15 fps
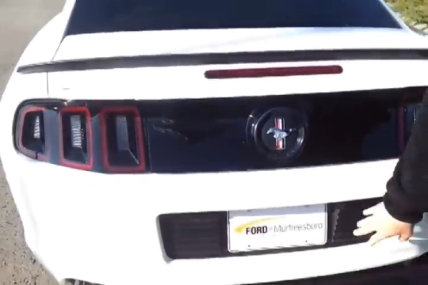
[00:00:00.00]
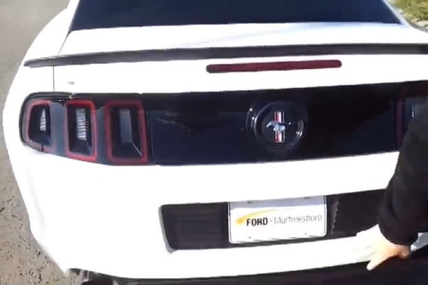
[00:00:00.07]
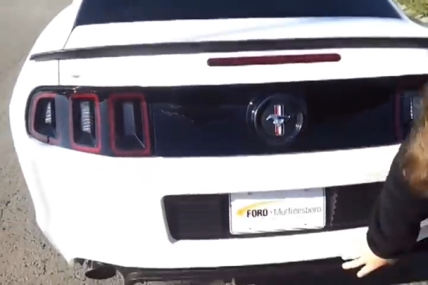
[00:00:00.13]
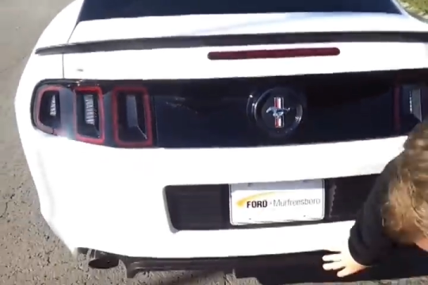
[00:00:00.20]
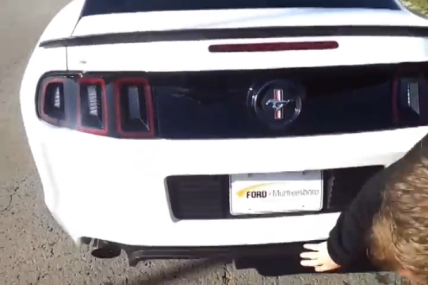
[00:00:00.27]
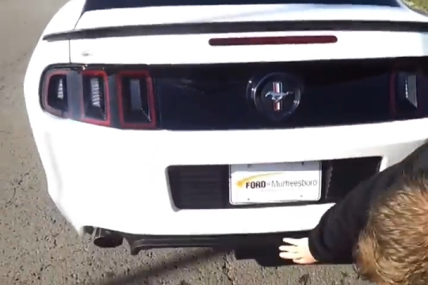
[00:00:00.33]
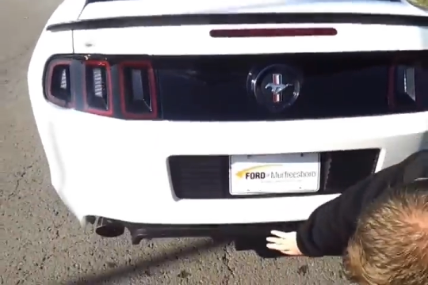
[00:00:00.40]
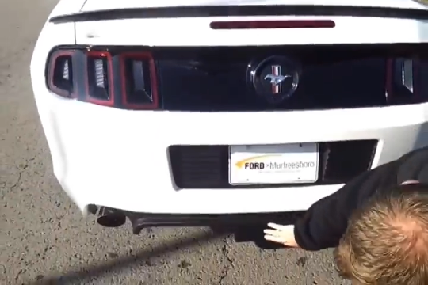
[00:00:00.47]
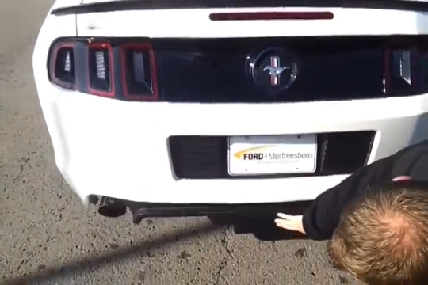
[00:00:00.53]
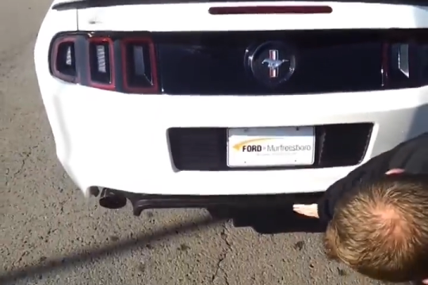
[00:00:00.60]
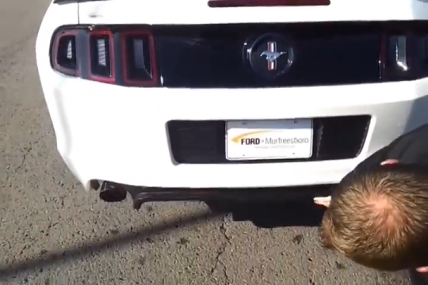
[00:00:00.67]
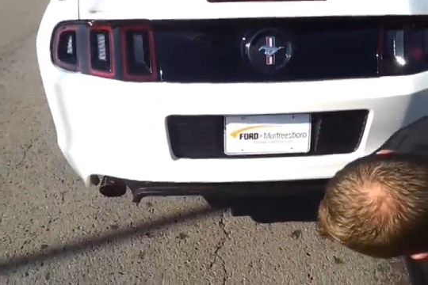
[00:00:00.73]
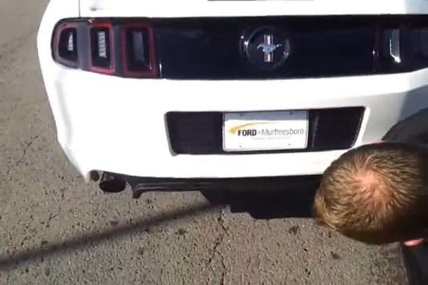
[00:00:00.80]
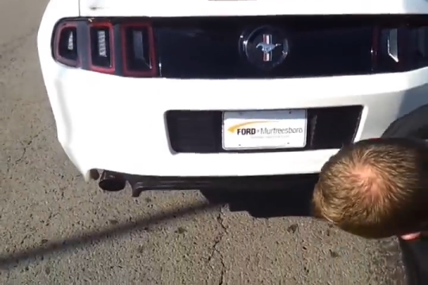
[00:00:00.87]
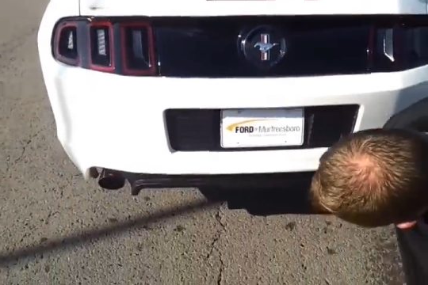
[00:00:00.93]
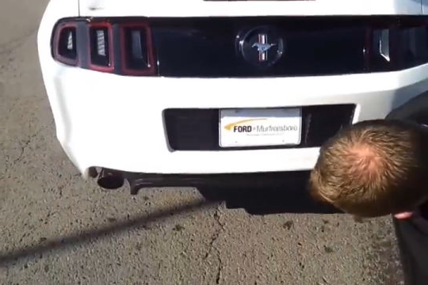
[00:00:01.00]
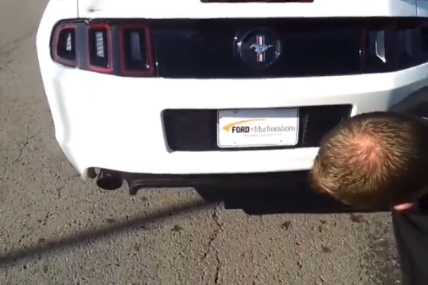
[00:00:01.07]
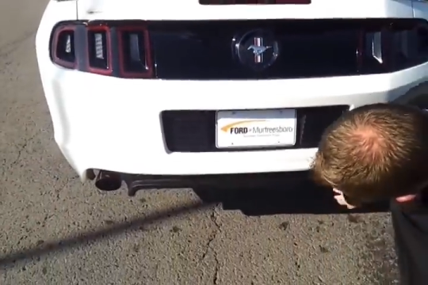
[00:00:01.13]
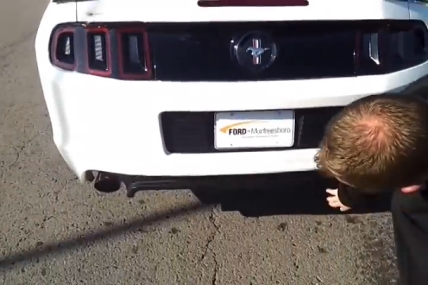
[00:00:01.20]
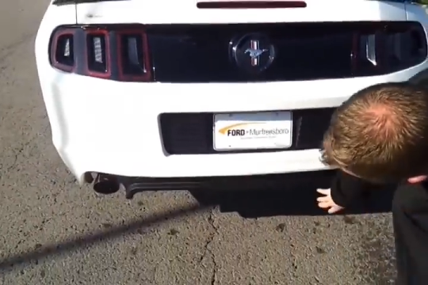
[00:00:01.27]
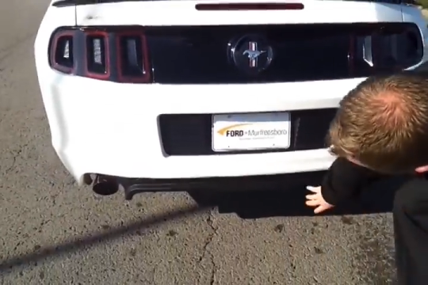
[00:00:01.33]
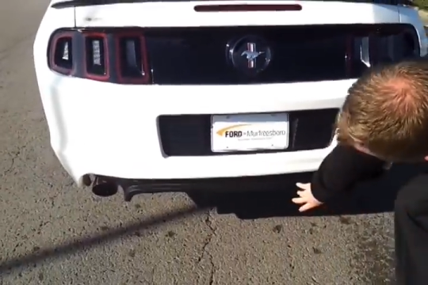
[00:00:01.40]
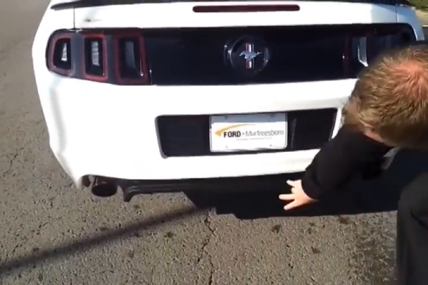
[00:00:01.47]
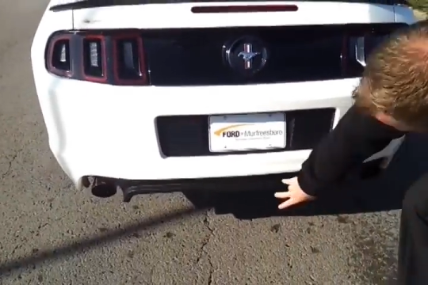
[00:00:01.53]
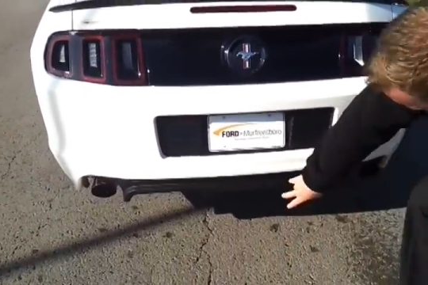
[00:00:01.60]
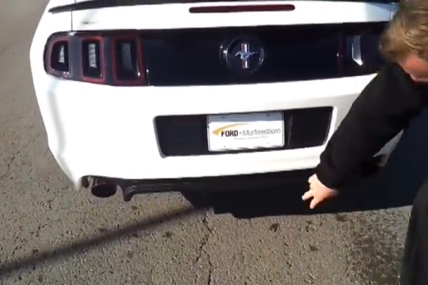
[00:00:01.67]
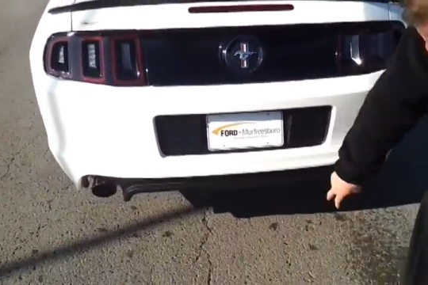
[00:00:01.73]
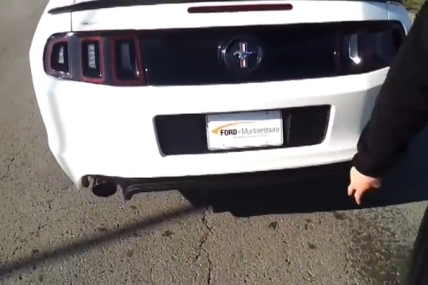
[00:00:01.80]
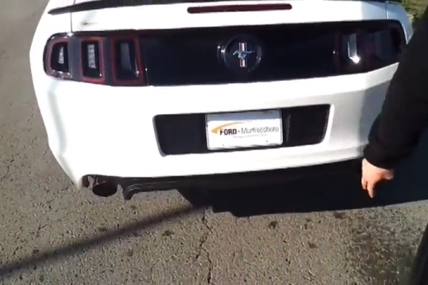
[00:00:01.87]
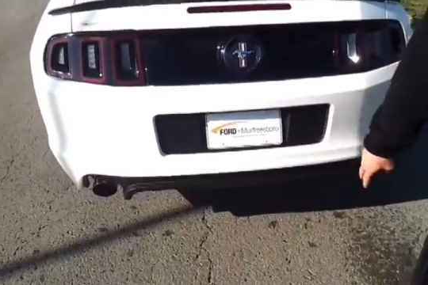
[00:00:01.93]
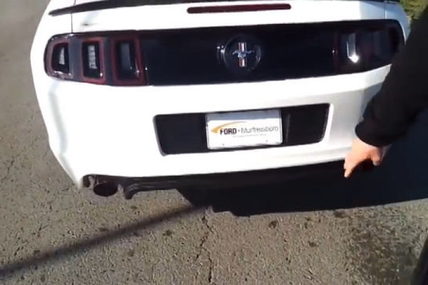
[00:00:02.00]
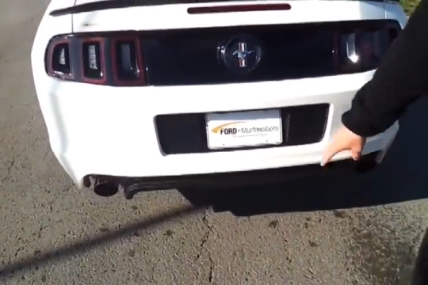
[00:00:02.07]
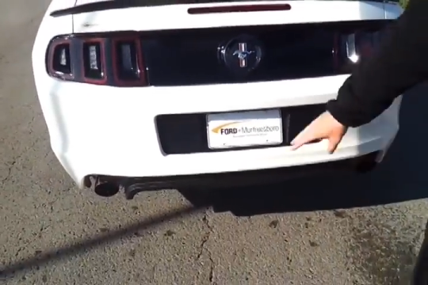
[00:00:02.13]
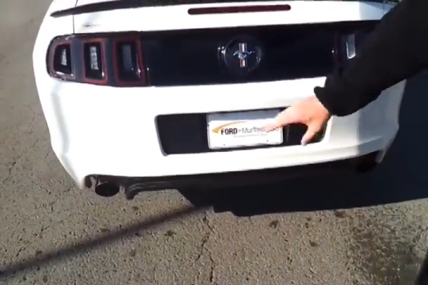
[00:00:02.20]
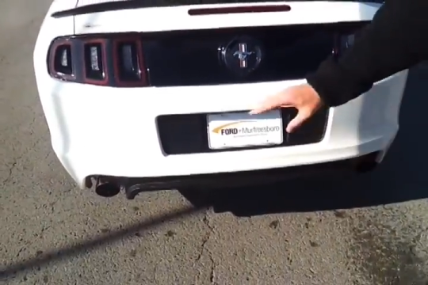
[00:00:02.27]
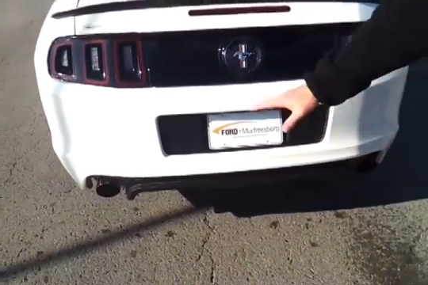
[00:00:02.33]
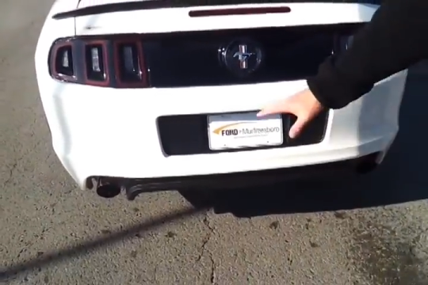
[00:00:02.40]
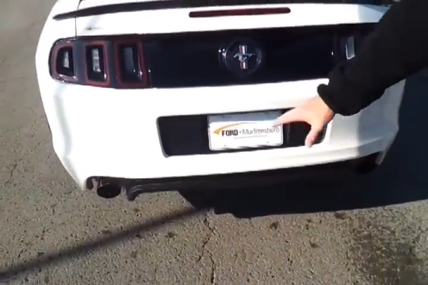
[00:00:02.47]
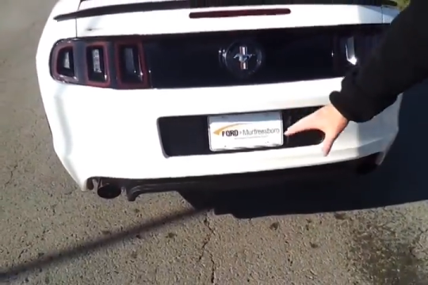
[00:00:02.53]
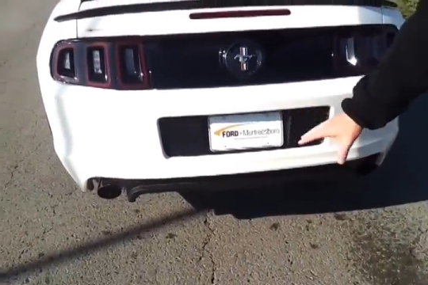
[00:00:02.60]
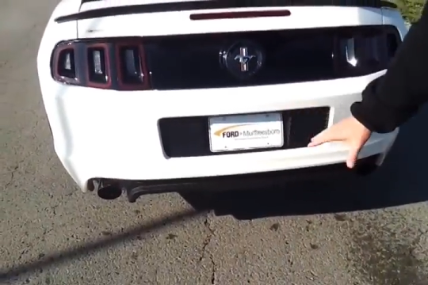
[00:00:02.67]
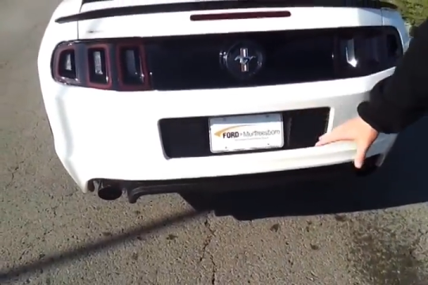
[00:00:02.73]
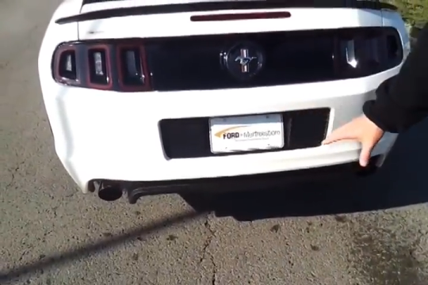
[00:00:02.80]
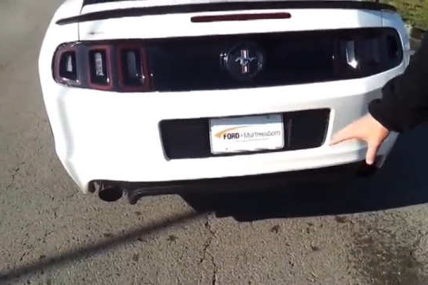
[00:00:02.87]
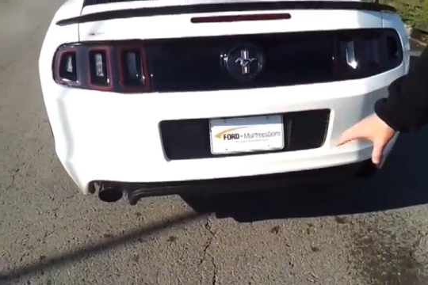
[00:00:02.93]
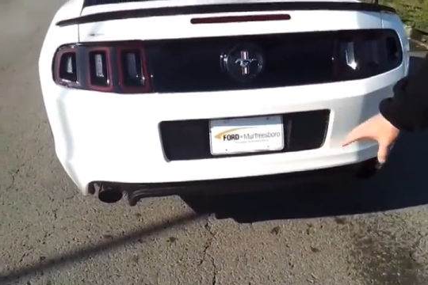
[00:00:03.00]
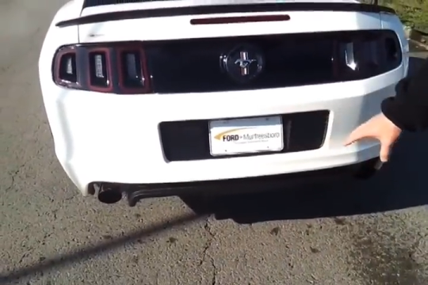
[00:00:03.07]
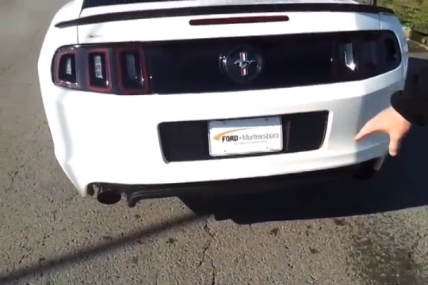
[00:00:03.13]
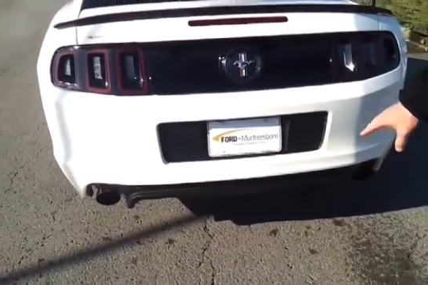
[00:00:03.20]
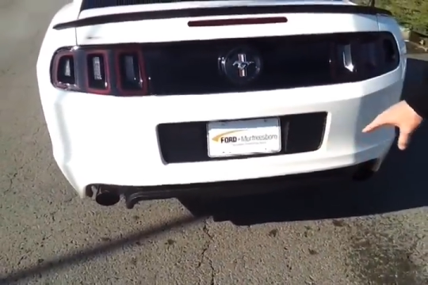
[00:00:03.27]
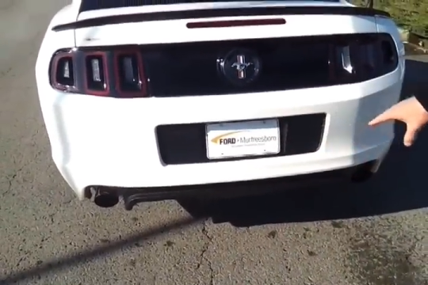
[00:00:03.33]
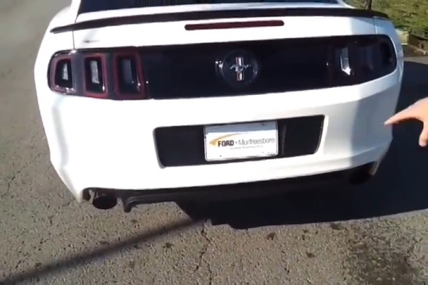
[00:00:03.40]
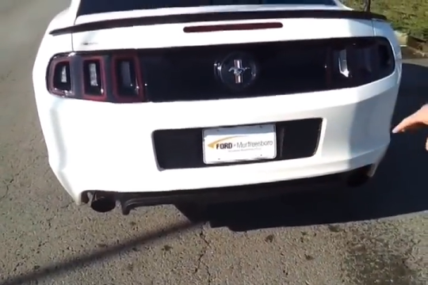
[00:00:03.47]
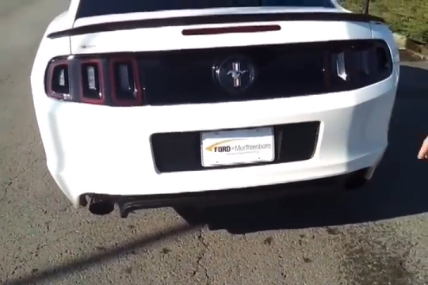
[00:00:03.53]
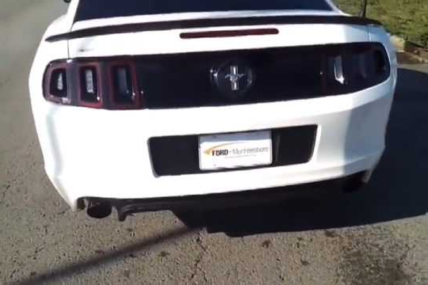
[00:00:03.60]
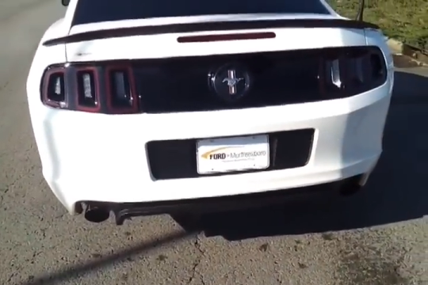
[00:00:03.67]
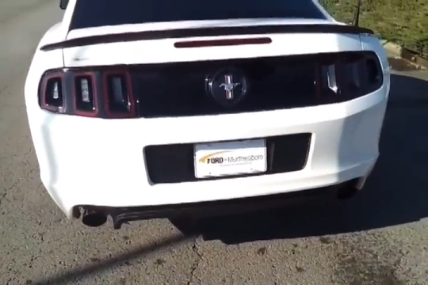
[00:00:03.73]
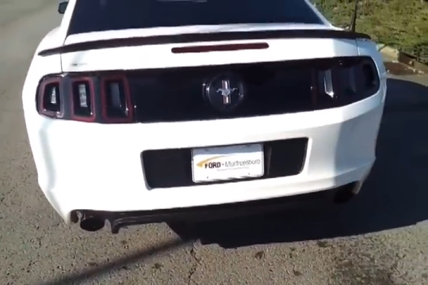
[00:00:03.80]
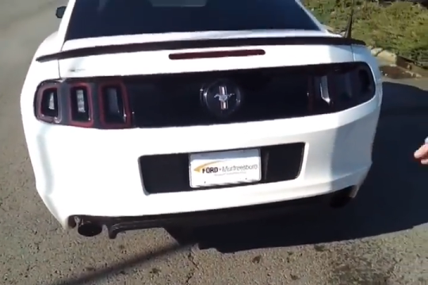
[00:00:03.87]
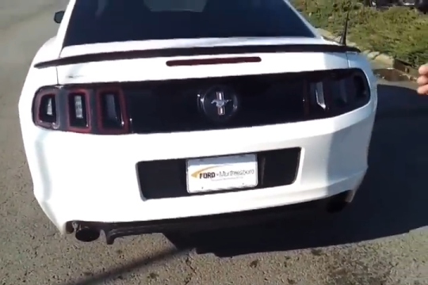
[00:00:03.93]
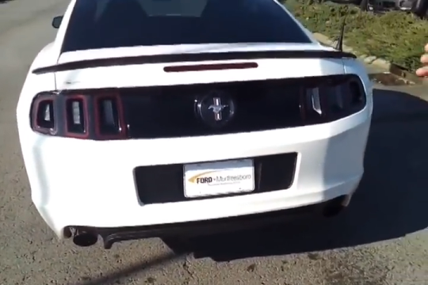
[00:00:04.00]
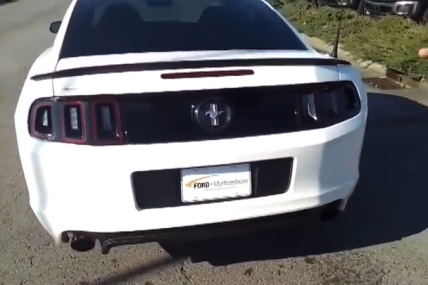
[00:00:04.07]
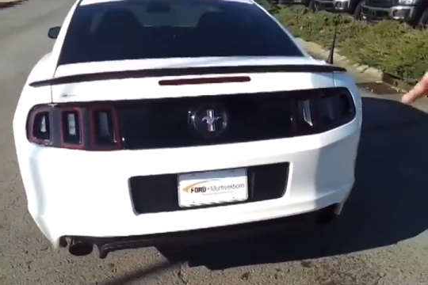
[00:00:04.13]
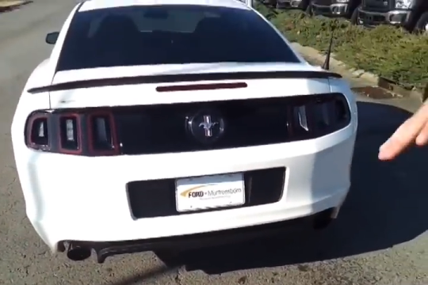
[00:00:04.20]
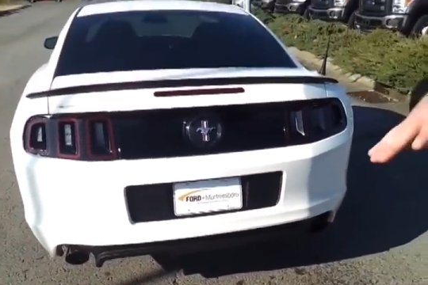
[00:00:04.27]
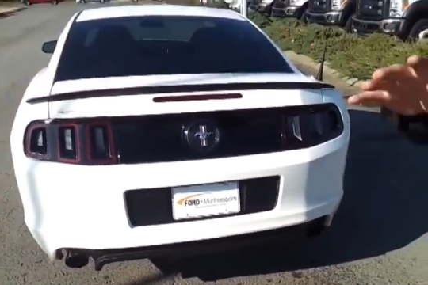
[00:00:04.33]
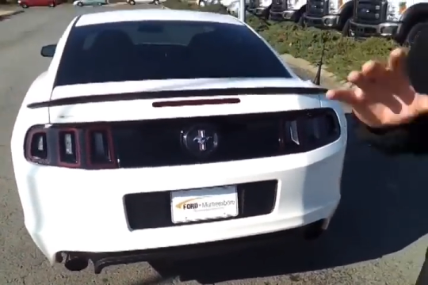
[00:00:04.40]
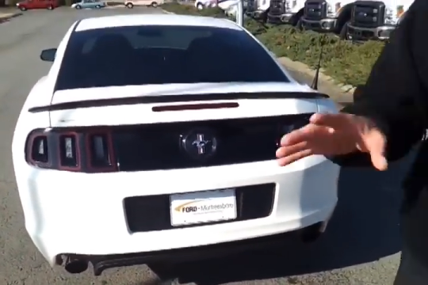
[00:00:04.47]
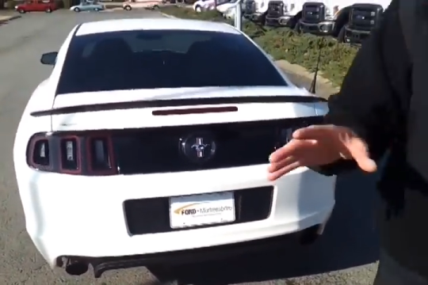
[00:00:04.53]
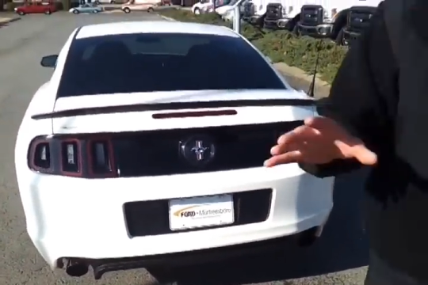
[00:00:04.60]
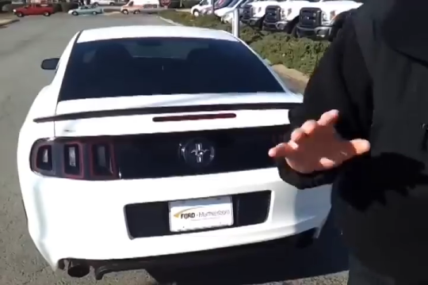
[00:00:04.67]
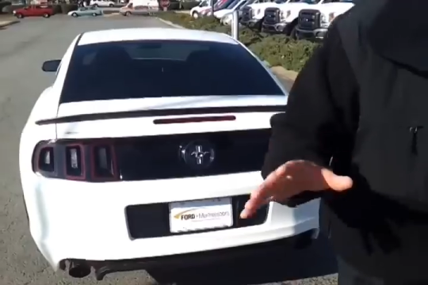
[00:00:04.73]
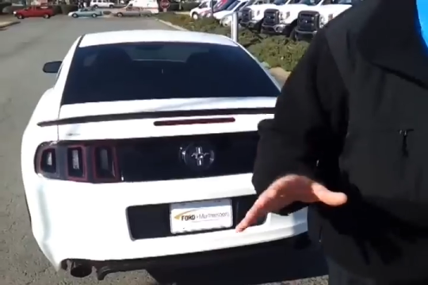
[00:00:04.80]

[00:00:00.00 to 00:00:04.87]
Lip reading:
[unreadable: no face in view]